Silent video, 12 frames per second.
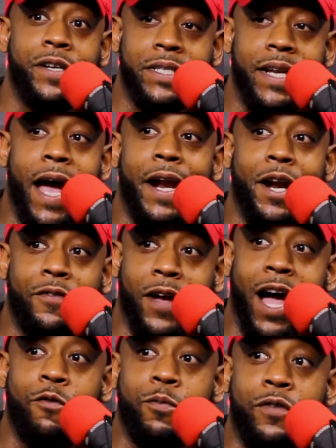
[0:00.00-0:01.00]
this
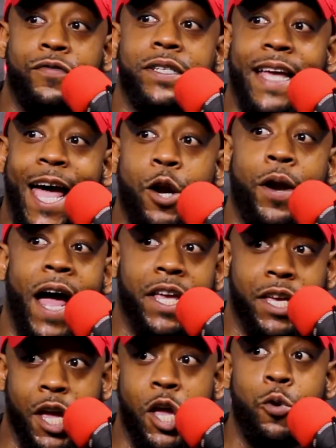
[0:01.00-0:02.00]
$9.95 a month for Tidal and I
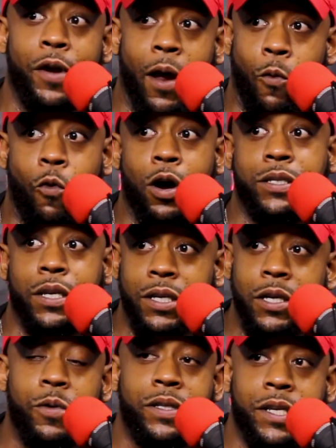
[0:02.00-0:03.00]
give you that once a
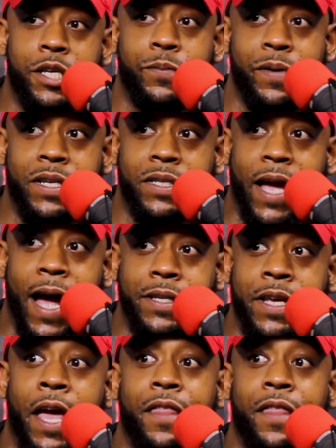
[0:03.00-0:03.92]
year with these B-Sides,